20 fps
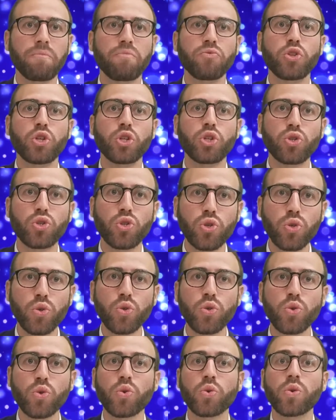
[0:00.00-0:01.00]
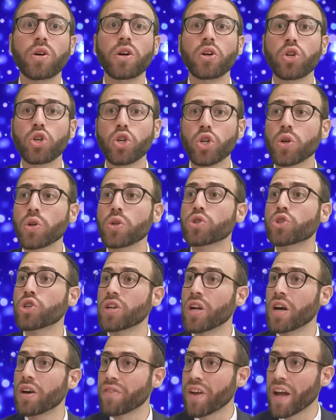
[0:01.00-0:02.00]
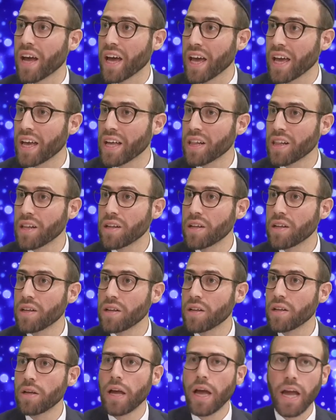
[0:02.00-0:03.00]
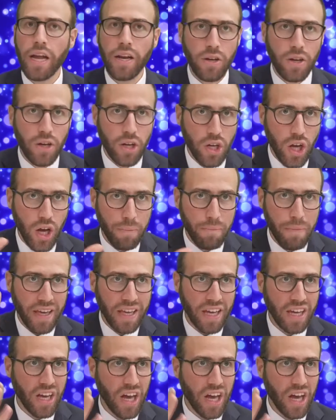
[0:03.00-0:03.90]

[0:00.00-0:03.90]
the two children of Rachel and make a